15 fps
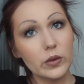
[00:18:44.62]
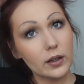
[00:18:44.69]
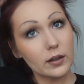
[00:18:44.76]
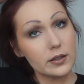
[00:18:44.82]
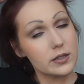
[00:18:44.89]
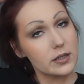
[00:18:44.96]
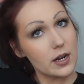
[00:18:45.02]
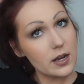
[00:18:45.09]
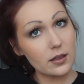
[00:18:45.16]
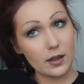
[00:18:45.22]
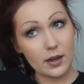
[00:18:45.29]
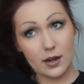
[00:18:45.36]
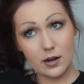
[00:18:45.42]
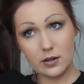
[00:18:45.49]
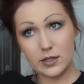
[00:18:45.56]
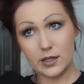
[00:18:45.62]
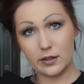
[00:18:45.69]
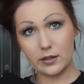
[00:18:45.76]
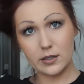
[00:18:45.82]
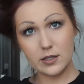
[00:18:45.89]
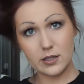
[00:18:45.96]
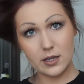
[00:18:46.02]
Let's take the hair down
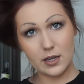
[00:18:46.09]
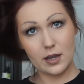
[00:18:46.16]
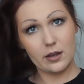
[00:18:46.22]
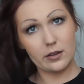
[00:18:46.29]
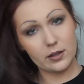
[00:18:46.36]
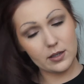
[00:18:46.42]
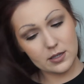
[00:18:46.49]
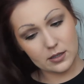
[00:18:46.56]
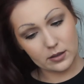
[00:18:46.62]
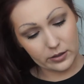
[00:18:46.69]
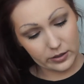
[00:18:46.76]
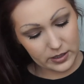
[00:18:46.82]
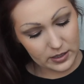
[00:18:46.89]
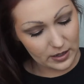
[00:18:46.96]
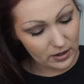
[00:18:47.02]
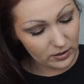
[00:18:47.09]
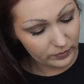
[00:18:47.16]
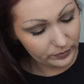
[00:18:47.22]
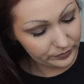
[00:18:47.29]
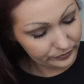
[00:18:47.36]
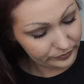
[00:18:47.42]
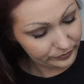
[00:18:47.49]
and see how this looks now.